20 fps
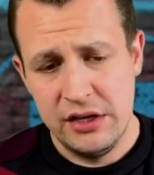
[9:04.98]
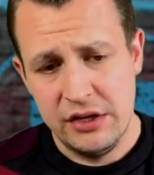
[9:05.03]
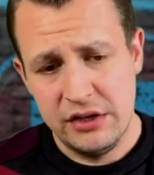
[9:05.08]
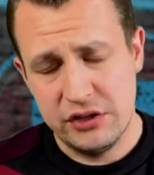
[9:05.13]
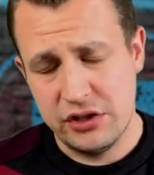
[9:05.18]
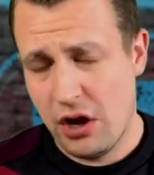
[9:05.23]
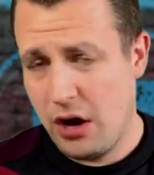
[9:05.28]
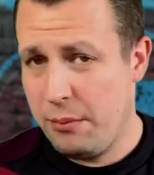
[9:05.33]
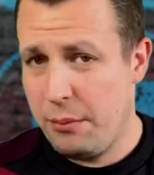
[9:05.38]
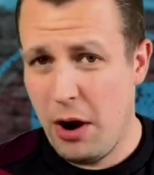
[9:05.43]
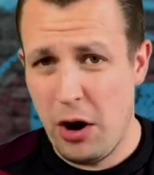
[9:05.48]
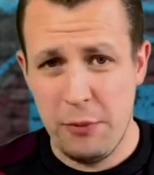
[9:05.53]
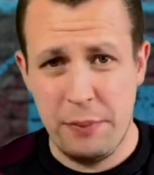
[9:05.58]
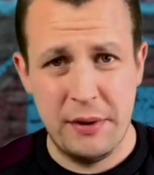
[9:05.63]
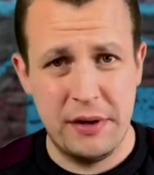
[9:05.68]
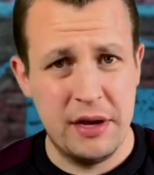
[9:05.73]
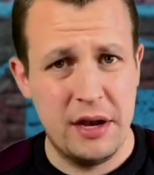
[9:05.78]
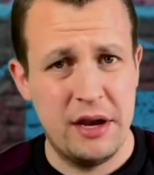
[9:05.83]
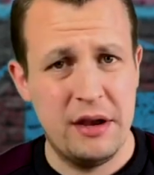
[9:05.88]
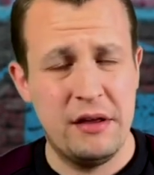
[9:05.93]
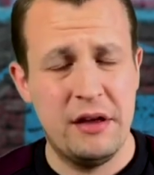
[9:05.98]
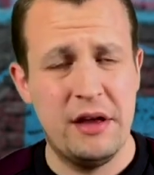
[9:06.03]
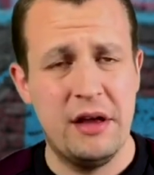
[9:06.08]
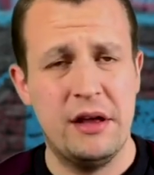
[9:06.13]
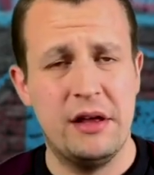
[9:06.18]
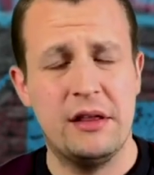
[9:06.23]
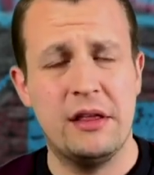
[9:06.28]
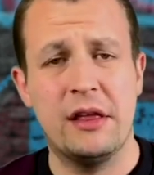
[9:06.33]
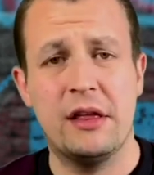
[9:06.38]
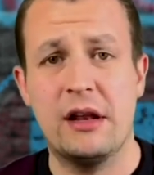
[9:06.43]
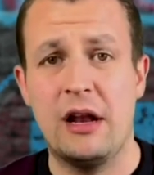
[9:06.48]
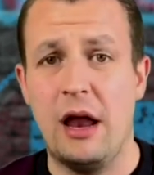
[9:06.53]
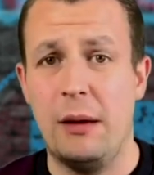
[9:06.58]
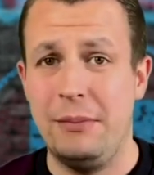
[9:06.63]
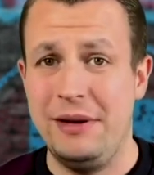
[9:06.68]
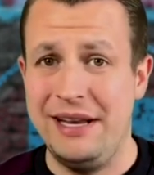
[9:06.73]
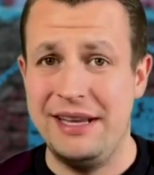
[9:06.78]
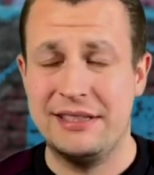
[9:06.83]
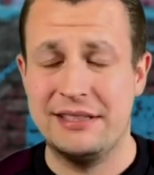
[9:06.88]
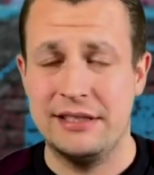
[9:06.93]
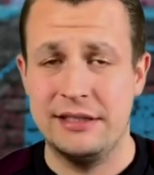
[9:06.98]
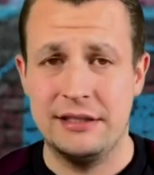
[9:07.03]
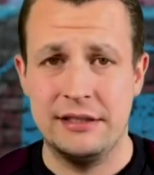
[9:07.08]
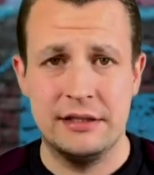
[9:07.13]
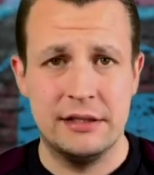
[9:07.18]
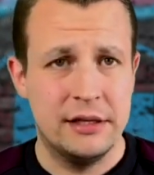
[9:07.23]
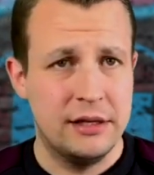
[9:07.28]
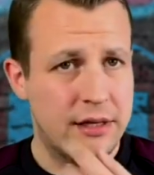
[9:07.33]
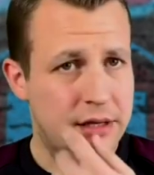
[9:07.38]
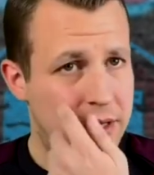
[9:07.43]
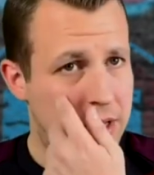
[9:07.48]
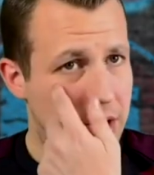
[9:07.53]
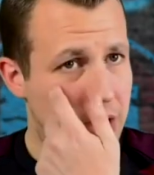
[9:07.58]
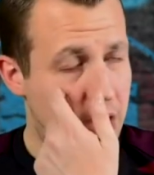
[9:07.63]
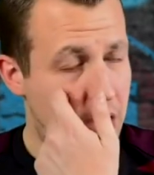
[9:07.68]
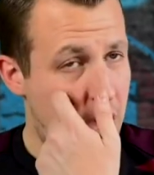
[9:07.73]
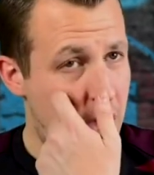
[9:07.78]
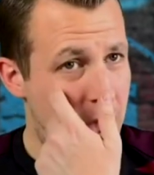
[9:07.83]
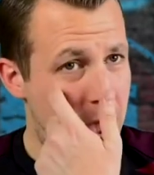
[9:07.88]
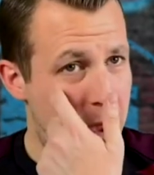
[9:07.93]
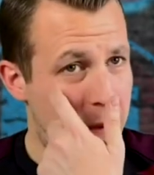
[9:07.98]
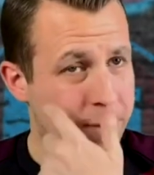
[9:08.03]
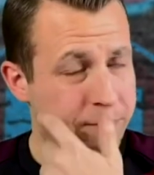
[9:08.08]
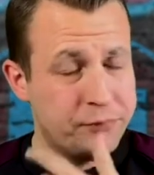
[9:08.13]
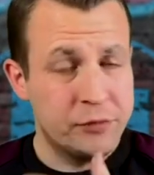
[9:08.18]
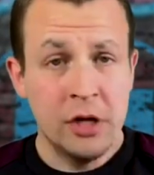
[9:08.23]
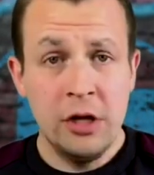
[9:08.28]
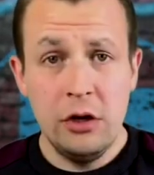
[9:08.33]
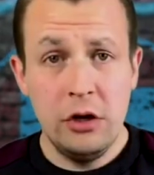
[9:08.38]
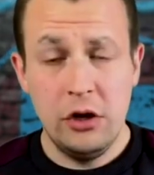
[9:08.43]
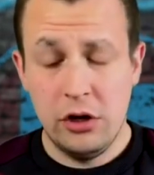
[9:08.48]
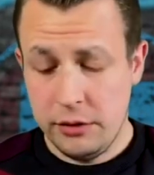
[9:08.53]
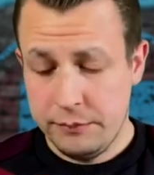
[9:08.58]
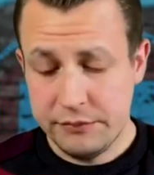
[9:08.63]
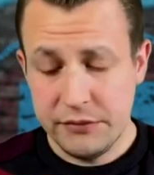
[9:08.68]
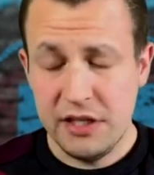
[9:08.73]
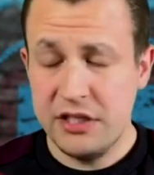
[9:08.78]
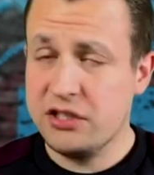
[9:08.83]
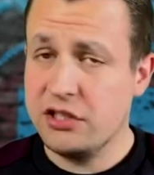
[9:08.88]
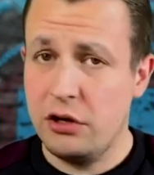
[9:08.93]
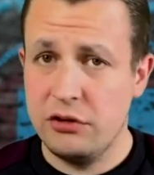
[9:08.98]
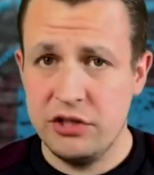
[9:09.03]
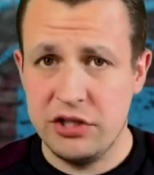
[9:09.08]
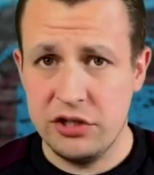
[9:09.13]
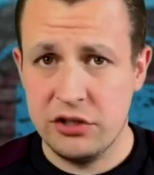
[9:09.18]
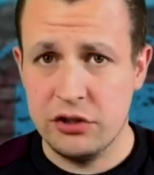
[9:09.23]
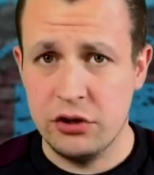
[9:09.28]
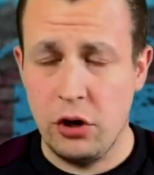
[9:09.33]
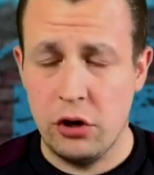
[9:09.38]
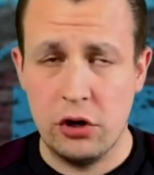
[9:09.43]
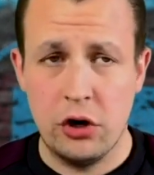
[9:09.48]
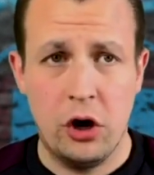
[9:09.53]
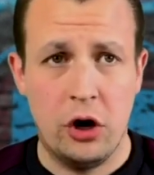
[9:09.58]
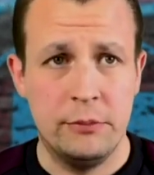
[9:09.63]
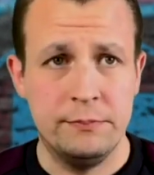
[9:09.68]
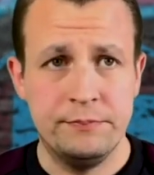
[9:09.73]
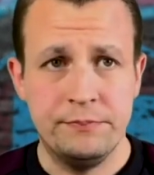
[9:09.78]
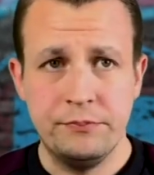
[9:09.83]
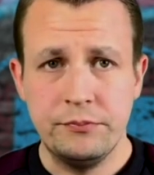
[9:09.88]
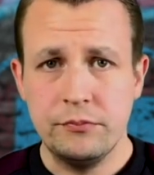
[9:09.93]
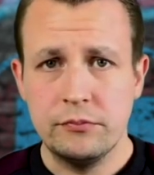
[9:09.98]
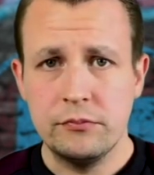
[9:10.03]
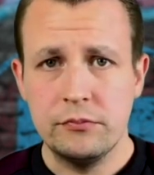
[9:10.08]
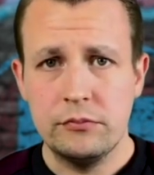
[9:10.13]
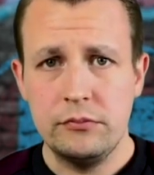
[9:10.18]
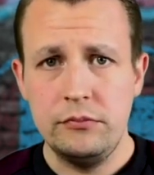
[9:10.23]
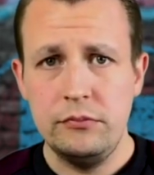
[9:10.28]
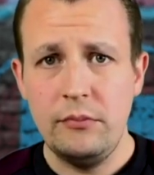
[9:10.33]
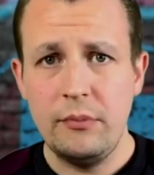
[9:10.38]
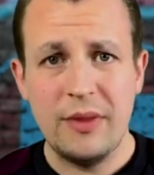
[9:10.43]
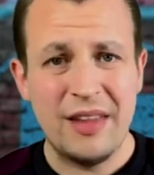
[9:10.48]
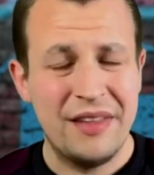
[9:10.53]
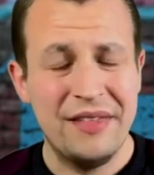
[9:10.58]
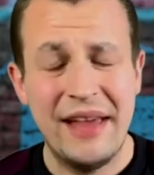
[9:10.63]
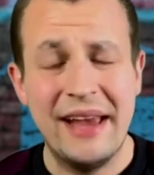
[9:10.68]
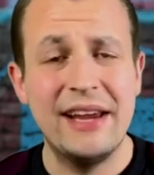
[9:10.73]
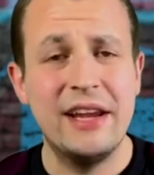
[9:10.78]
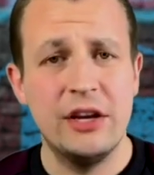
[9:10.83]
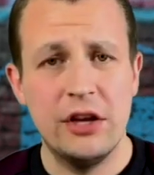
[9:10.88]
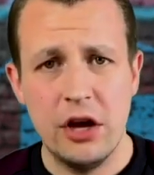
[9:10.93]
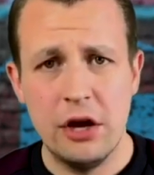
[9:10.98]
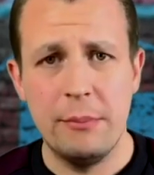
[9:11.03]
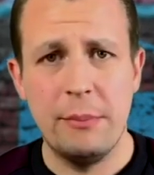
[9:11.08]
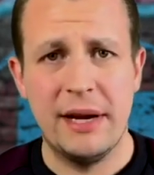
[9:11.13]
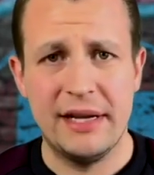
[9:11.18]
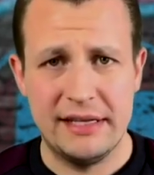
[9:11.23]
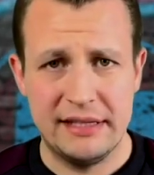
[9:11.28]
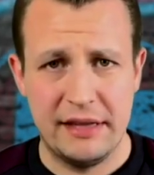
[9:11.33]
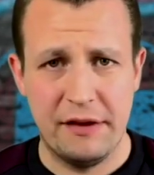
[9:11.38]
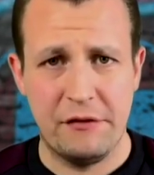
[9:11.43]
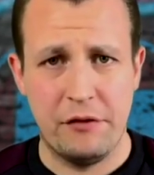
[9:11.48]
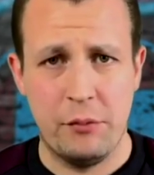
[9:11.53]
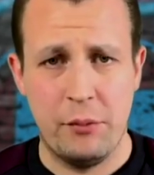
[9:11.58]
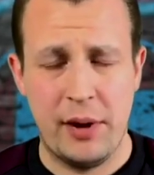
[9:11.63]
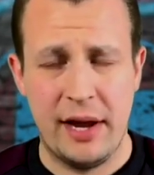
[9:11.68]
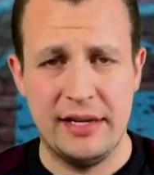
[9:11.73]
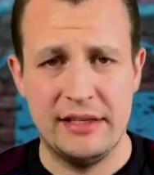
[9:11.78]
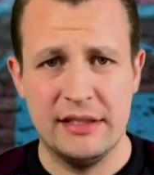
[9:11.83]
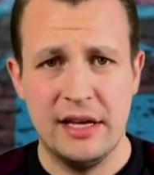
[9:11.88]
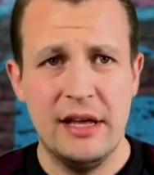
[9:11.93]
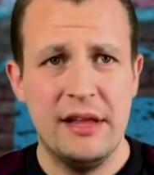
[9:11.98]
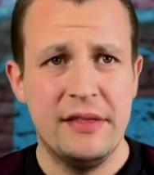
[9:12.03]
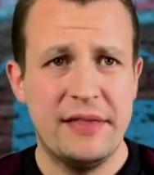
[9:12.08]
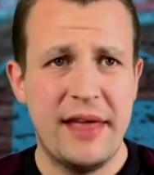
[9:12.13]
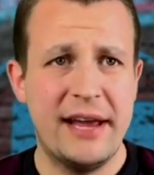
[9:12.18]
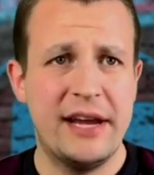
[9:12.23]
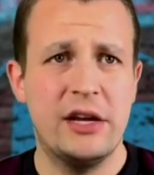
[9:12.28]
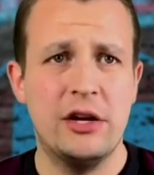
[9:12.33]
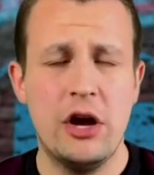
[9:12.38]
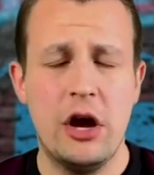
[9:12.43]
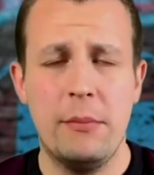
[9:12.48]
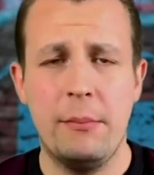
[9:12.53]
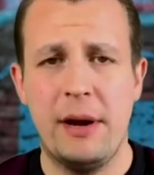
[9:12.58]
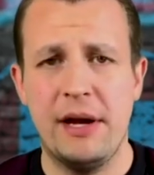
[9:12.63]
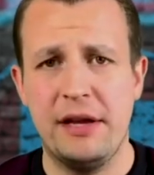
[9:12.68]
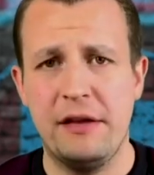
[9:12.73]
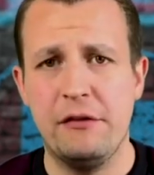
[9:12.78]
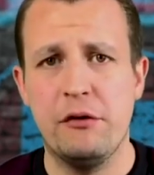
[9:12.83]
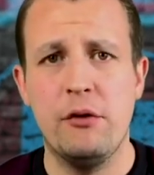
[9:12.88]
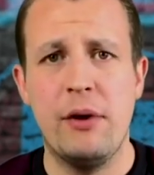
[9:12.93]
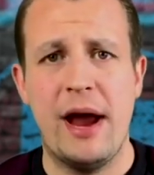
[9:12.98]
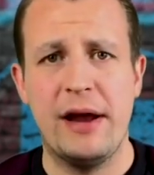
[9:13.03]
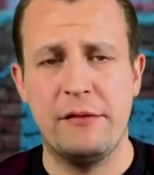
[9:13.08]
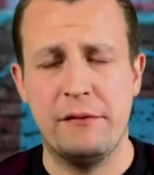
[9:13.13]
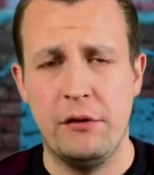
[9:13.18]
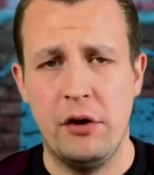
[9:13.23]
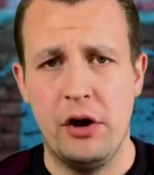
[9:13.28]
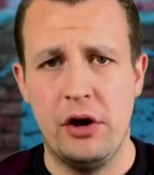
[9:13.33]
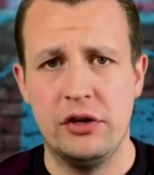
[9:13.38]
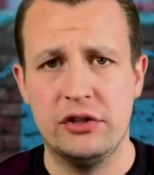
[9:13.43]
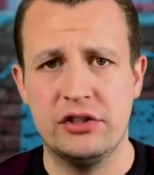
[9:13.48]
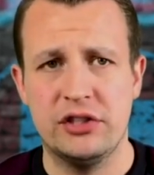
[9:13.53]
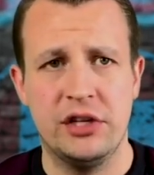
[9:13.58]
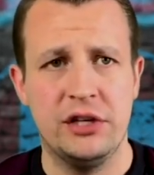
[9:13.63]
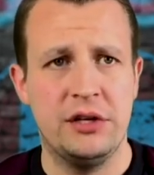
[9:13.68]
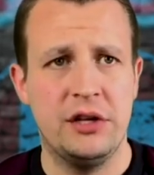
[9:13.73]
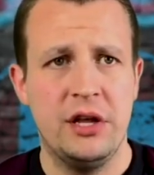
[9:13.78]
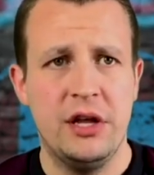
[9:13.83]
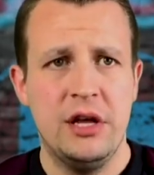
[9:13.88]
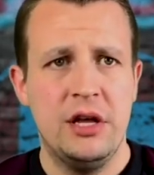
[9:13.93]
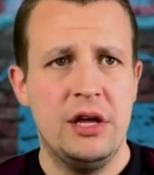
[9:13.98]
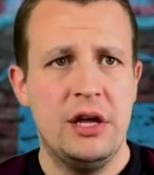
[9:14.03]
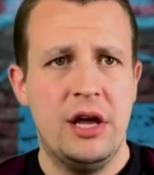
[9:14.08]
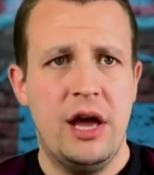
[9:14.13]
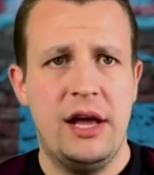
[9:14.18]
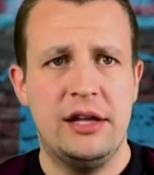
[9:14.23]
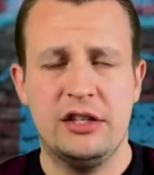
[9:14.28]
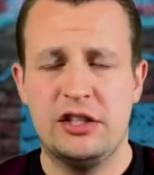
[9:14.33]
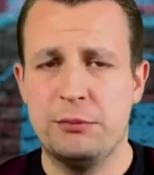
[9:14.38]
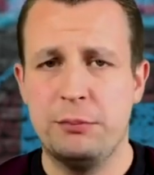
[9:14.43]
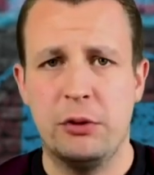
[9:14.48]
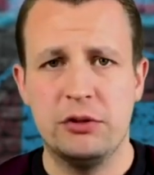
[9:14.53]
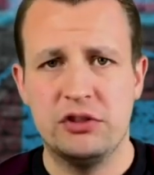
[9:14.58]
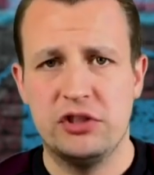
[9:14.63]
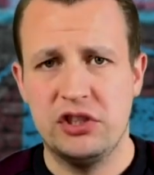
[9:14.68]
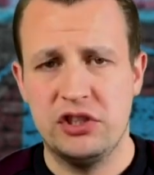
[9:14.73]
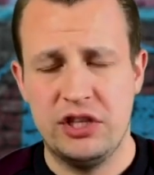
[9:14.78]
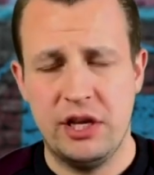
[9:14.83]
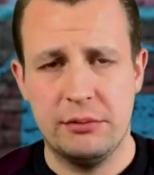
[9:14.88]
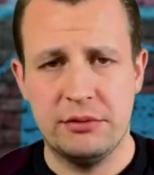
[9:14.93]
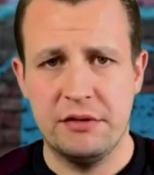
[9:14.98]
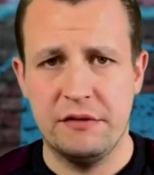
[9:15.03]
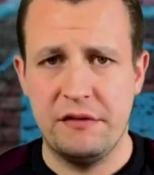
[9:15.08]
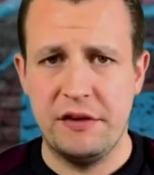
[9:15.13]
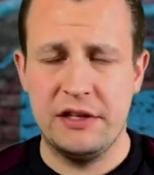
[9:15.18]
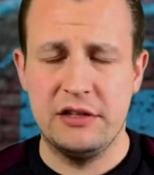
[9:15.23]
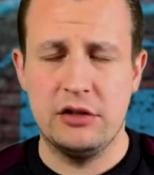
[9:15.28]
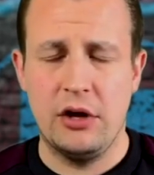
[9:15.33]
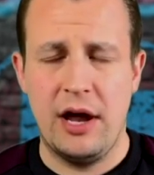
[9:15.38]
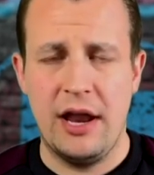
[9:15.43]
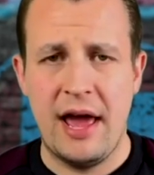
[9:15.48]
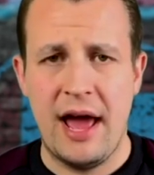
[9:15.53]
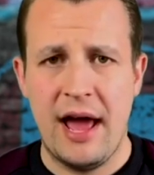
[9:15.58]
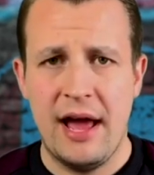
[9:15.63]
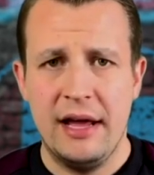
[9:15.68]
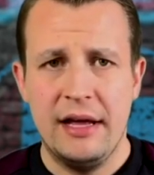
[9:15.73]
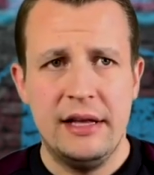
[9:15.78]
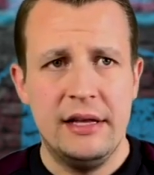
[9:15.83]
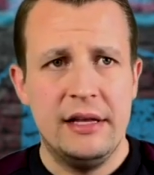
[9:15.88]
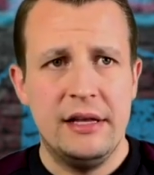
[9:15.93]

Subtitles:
So I'm hoping that the club listen. Look, this Socios.com, they can earn money different ways. They can earn money through adverts and sponsorships and things like that.